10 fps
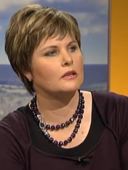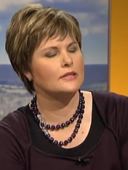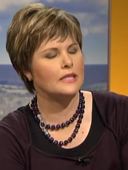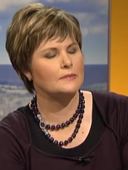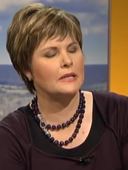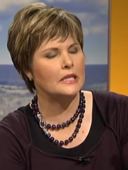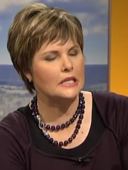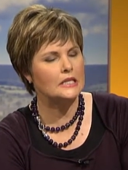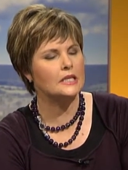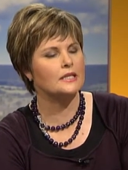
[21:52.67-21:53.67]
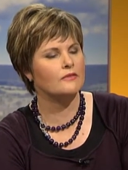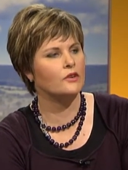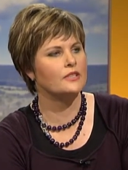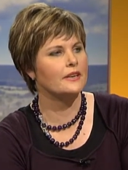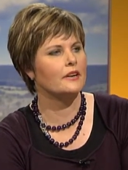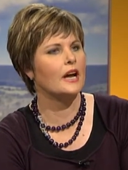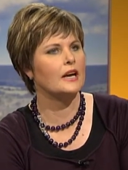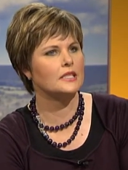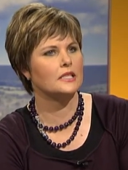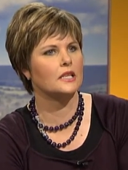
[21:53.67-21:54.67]
six million litres that Fonterra
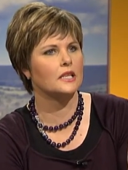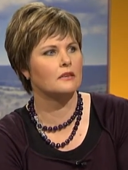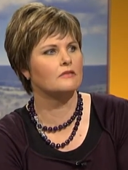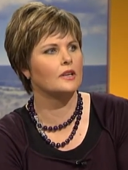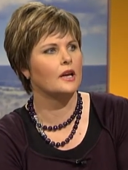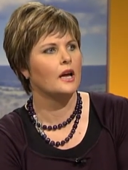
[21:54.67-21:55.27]
has to give